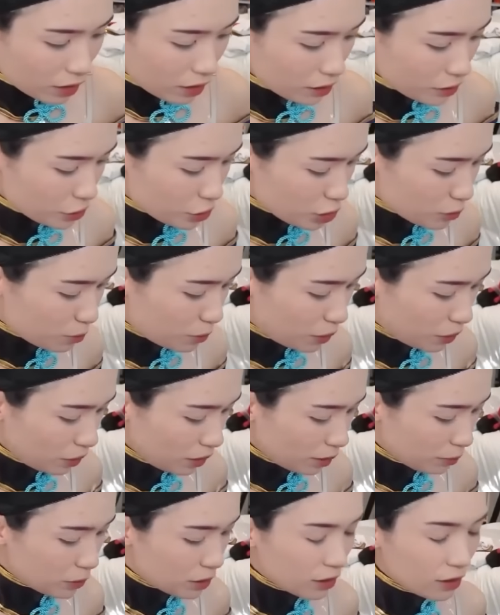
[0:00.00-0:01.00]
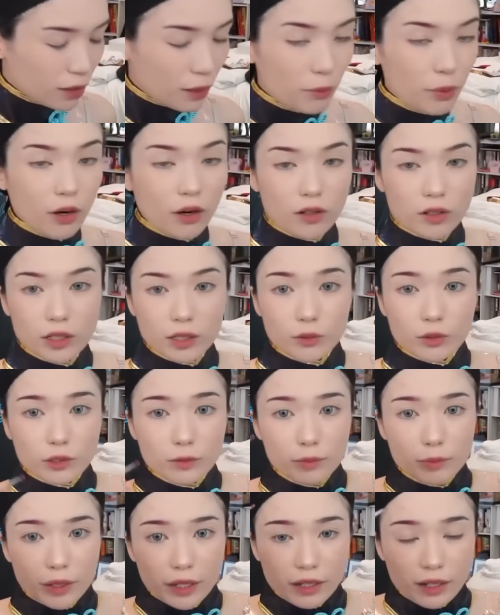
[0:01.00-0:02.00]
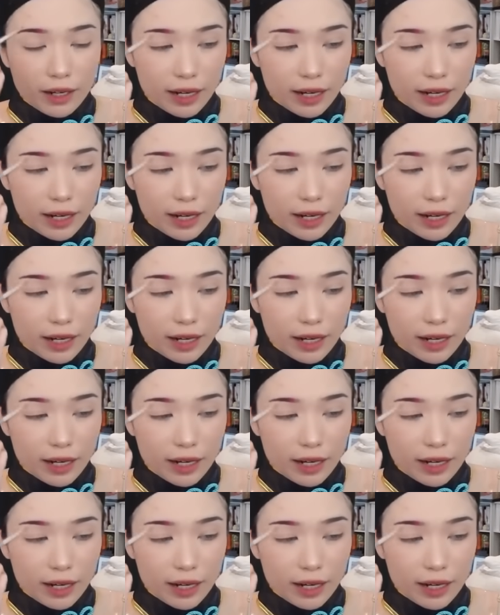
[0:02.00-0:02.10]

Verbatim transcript: I'll just pull up to the party with pink